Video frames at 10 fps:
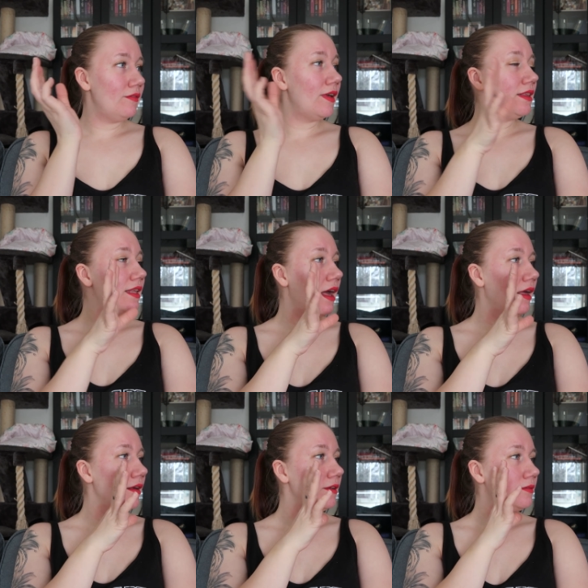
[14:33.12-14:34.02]
yes.
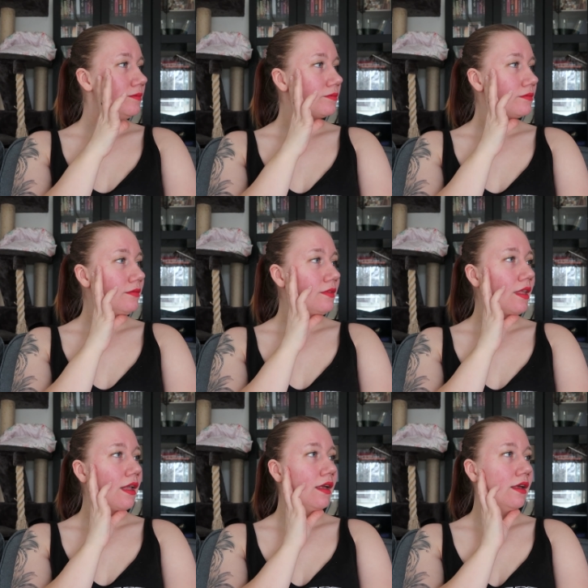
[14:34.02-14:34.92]

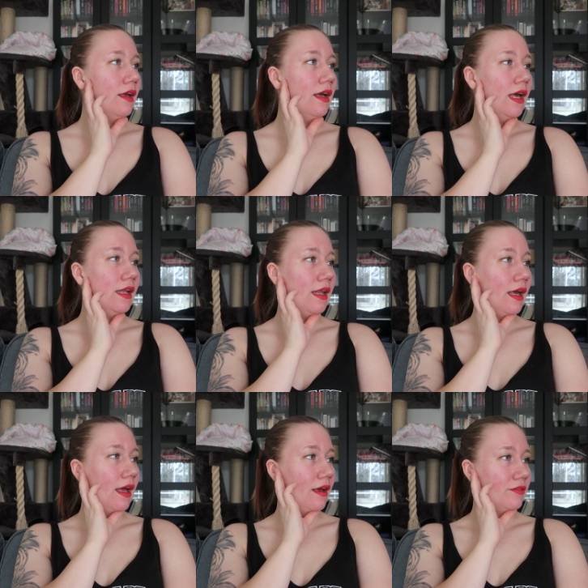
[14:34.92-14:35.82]
and
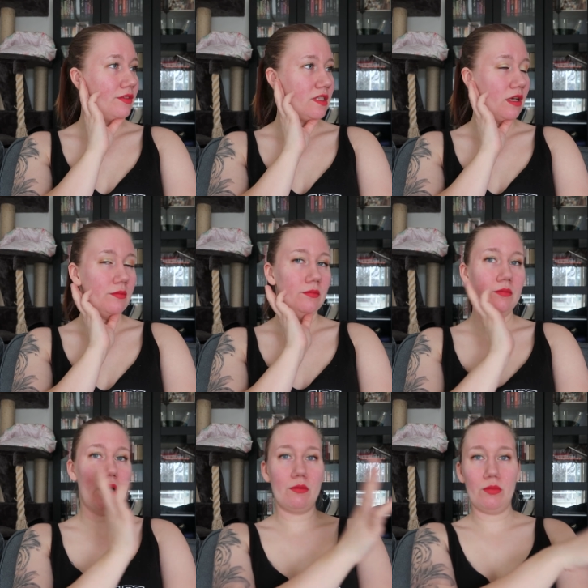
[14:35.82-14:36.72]
have some
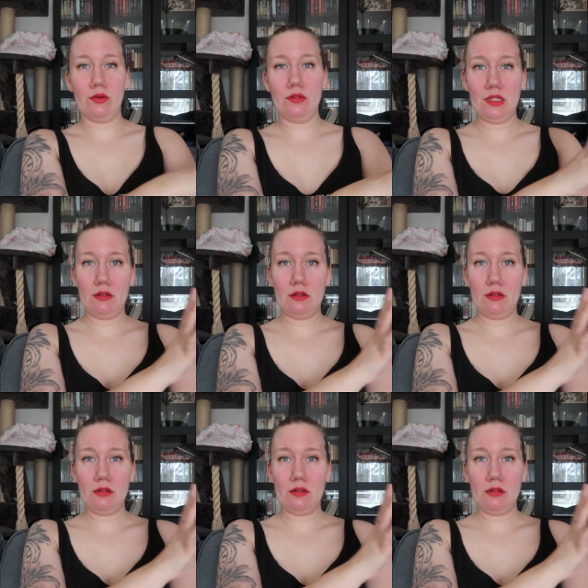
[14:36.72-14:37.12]
my boy